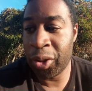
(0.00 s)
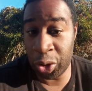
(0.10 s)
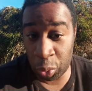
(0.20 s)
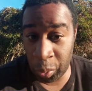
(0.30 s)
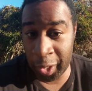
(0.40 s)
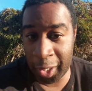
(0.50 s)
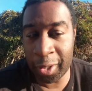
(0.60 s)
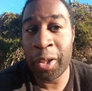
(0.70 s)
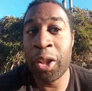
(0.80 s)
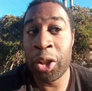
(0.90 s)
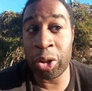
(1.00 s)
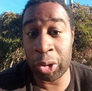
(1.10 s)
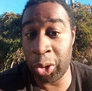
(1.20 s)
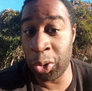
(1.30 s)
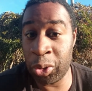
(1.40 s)
you win.
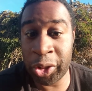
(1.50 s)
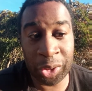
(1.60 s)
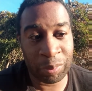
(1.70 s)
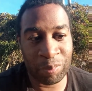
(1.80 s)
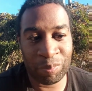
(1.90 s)
You lose